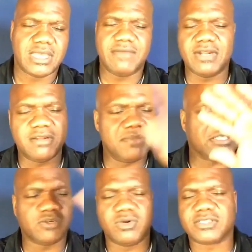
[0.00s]
Even in the
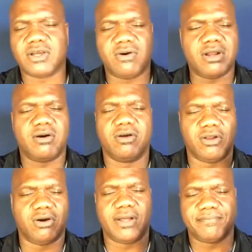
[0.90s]
midst of what's going on,
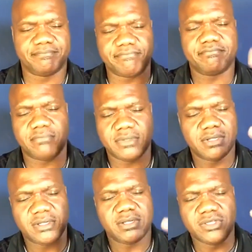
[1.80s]

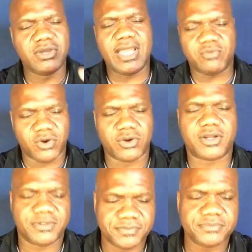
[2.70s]
Lord, you're at work.
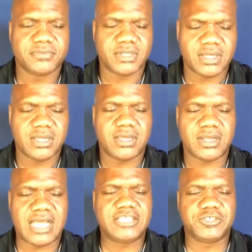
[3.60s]

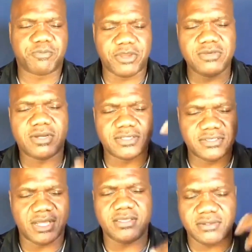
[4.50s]
And I just pray you
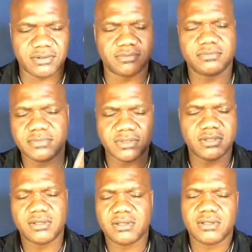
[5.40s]
continue.
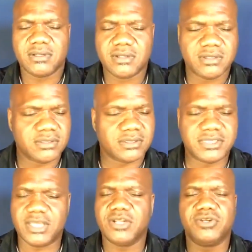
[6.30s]

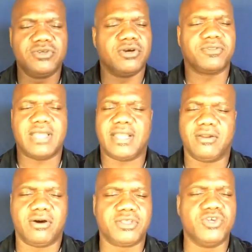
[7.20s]
Continue to do your thing,
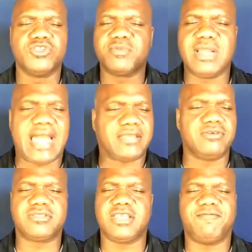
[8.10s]
Lord. Use me like
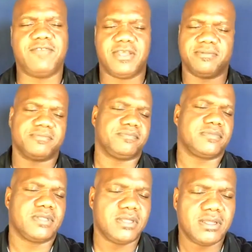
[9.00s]
you see fit.
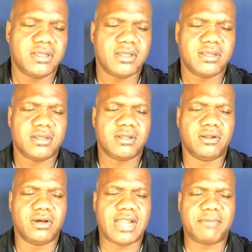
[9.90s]

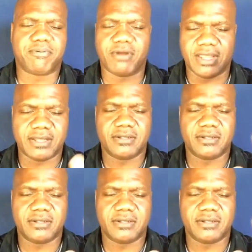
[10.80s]
Lord, I pray.